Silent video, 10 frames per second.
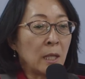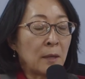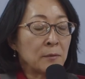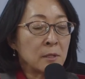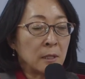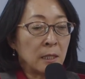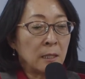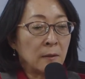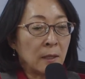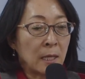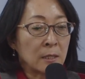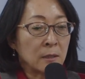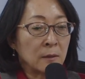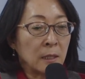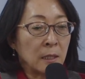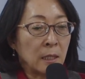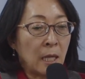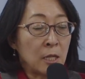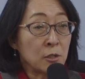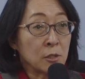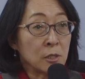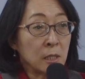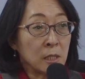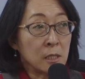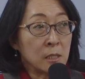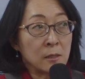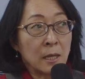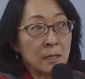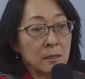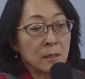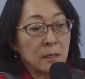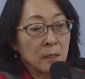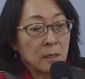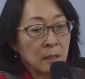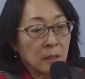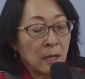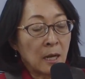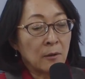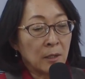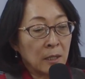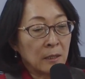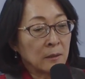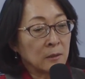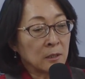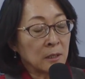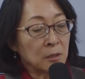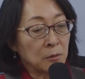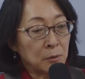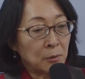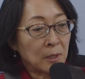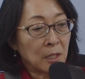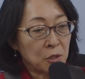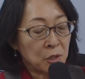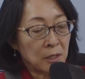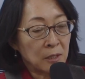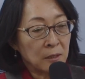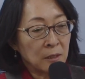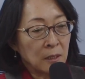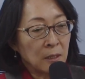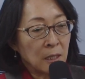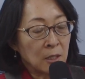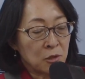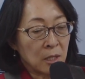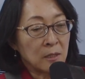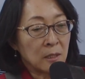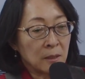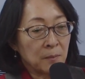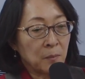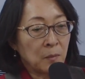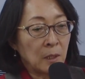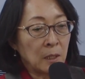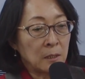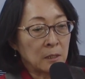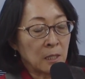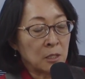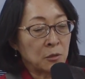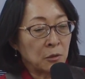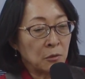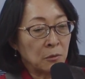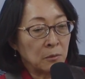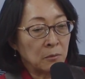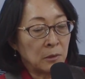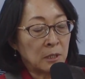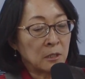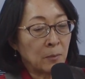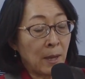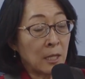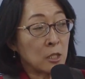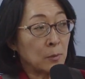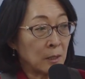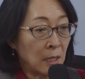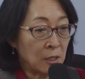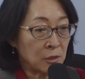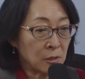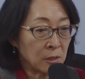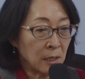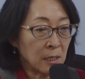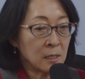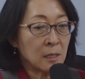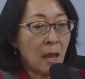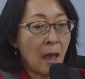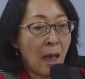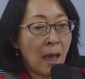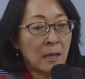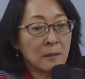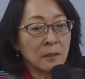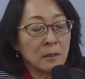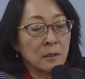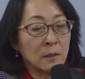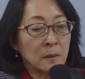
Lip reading: have seen that the agencies that carry the disaster risk reduction agenda, the disaster risk management agencies, and the